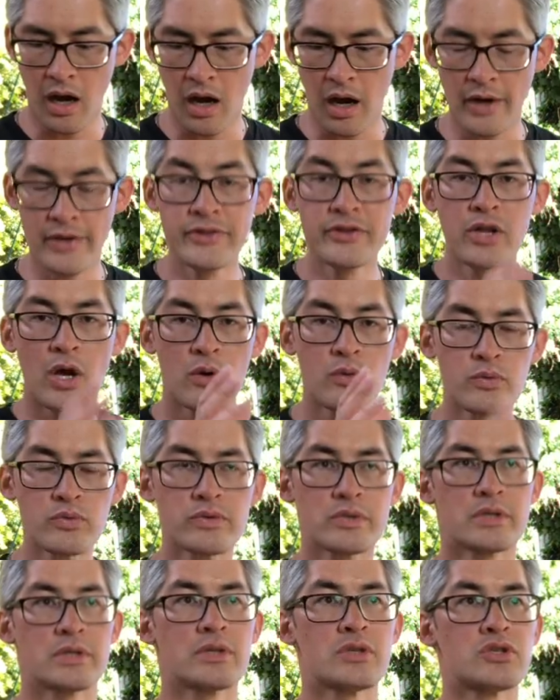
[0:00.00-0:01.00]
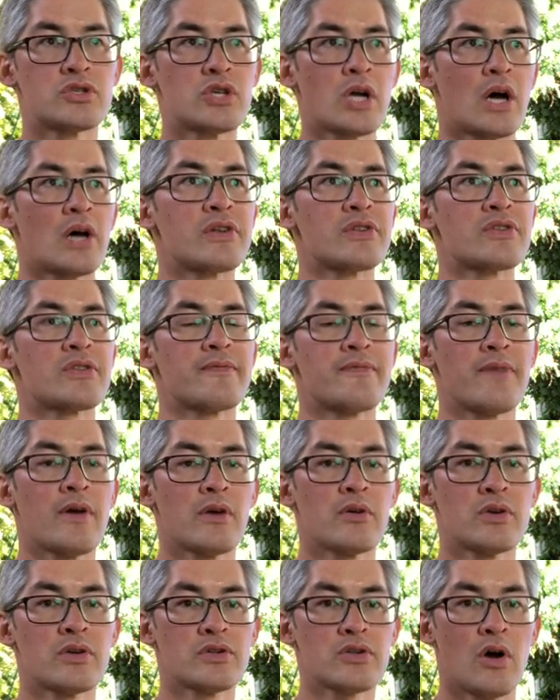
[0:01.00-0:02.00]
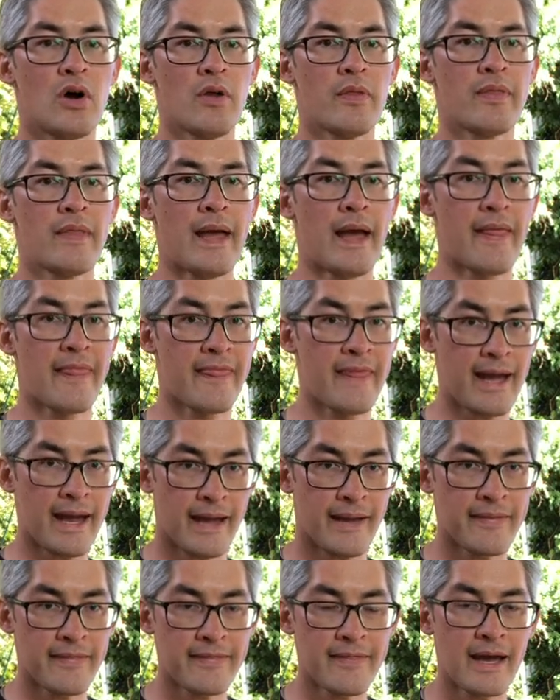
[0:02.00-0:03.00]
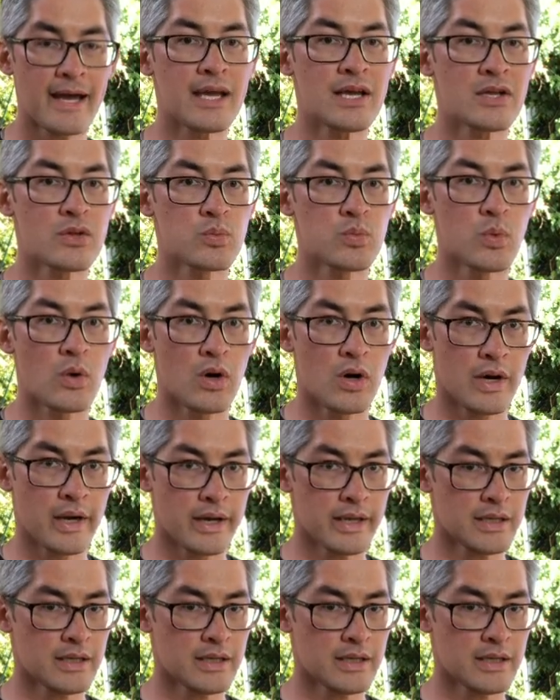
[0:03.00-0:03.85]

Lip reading: I don't just focus on that. That is what I